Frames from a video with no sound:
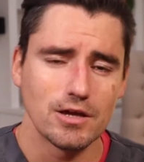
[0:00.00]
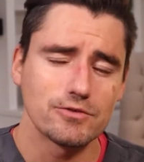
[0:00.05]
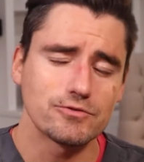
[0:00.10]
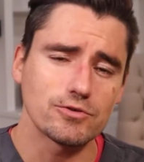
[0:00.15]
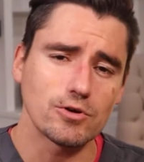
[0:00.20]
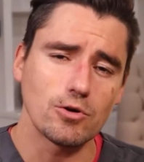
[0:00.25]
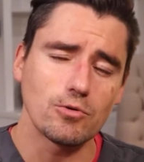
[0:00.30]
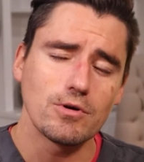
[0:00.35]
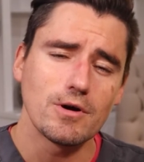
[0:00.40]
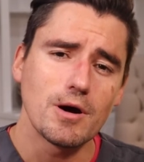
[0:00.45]

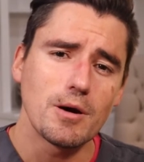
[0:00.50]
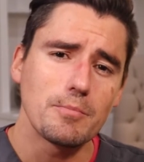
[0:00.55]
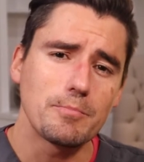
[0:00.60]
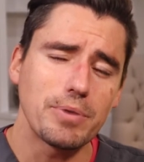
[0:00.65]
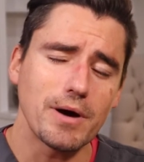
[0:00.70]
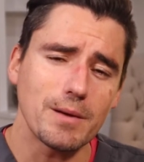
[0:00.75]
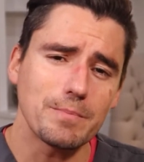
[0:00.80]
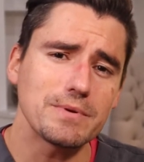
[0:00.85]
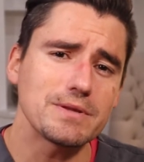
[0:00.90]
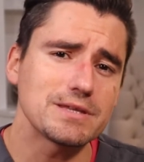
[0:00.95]
So
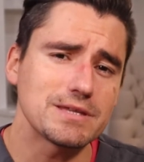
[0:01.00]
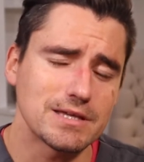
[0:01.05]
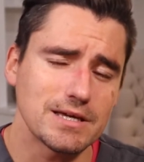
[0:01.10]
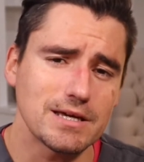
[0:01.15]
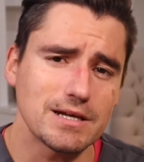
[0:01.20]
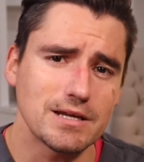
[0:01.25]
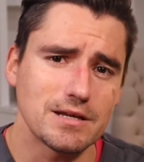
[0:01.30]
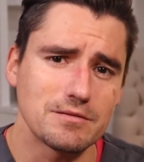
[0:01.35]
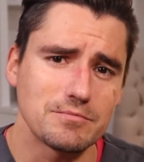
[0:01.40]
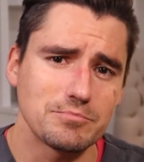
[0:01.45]
puppies
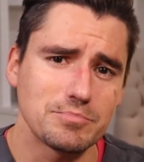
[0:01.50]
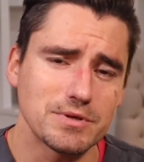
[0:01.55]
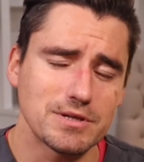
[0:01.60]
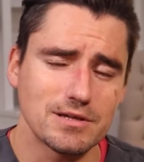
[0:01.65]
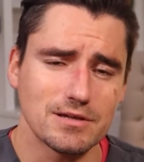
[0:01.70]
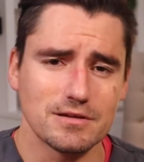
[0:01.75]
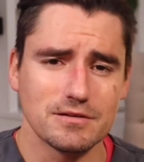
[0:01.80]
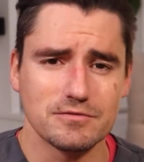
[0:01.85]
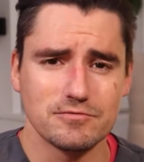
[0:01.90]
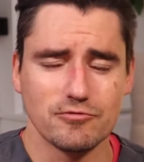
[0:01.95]
get it
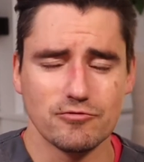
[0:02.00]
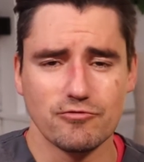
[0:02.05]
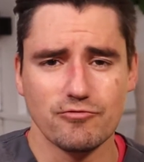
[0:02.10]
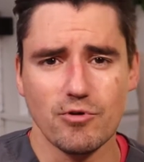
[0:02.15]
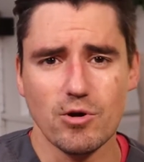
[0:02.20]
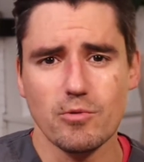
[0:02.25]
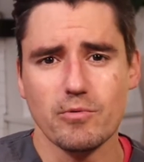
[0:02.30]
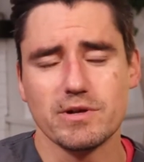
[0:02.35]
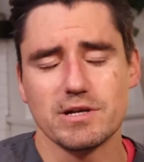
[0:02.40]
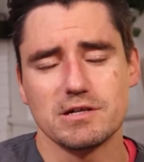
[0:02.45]
because they're
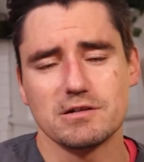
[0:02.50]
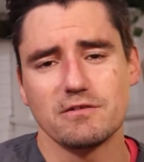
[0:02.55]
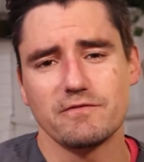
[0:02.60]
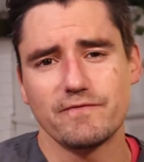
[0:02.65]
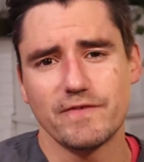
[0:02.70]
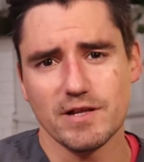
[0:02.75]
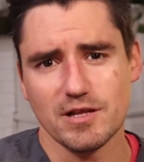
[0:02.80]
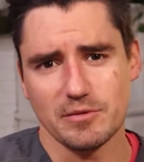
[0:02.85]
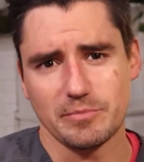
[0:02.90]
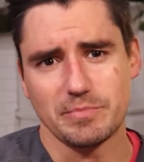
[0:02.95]
growing and
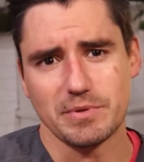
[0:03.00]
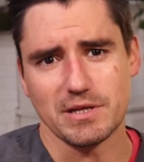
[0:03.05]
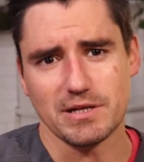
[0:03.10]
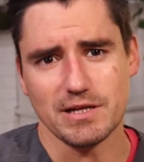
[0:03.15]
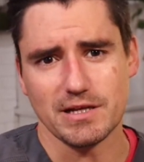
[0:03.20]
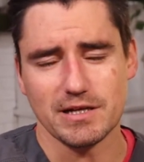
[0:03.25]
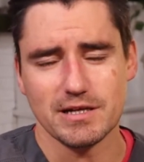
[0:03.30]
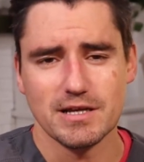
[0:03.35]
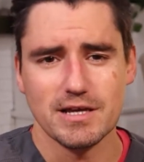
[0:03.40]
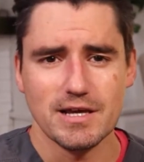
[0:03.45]

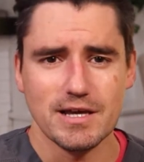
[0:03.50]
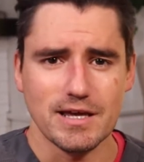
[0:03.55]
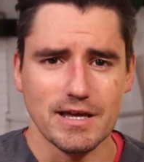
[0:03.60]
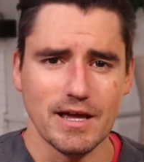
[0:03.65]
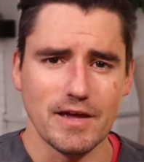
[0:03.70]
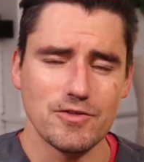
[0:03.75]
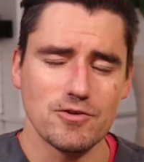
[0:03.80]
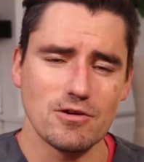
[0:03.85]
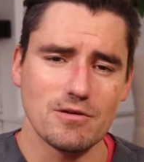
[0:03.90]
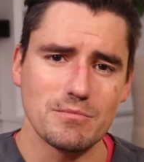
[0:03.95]
developing and,
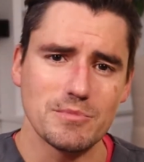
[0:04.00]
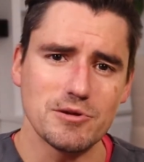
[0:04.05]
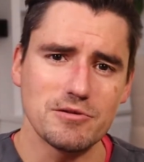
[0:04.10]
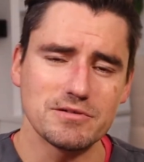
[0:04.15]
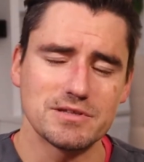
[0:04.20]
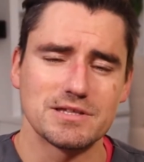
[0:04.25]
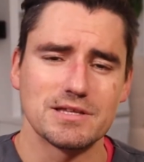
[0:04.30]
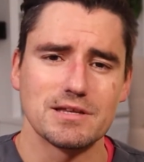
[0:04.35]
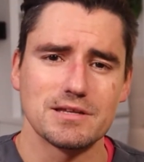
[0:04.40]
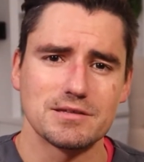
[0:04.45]
and their
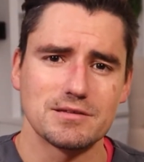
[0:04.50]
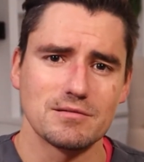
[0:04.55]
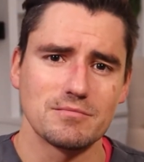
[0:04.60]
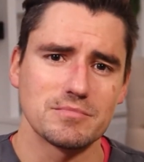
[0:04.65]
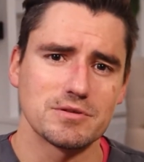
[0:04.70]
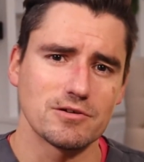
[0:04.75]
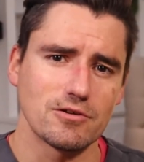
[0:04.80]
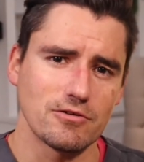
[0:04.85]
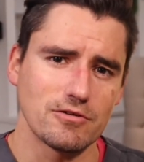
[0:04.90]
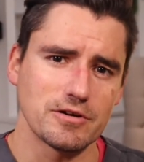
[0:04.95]
immune
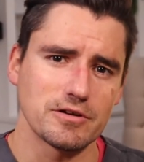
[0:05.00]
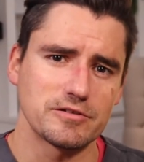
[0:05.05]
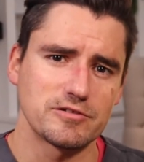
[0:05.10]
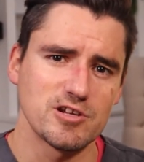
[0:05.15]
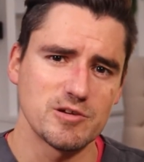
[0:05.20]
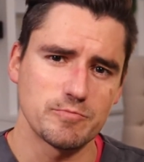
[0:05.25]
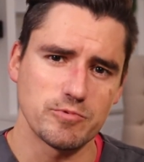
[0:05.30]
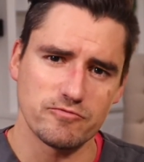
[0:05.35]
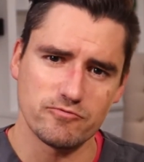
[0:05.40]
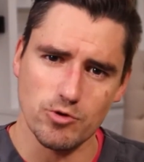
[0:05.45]
systems aren't
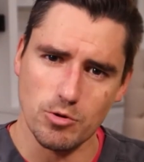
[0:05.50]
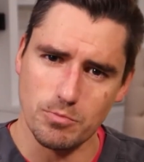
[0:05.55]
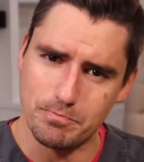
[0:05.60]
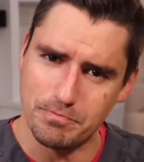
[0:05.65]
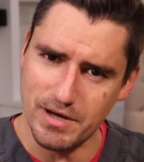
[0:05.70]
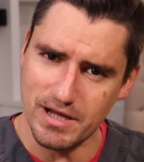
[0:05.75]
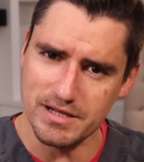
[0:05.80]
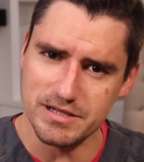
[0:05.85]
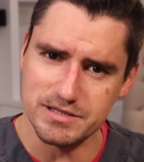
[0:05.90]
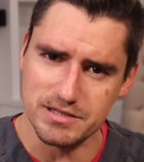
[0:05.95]
super
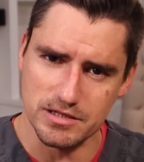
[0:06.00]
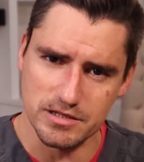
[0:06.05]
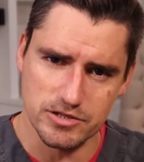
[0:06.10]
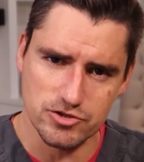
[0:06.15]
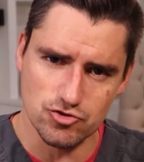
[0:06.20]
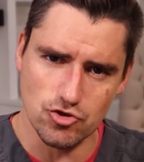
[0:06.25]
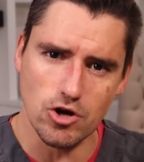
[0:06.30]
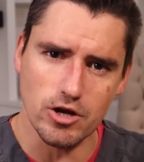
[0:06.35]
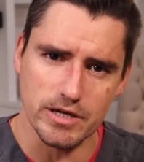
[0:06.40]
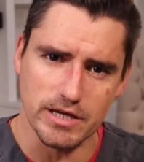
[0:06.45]
robust and
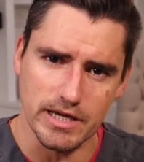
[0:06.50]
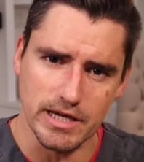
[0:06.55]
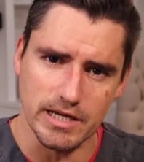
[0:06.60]
strong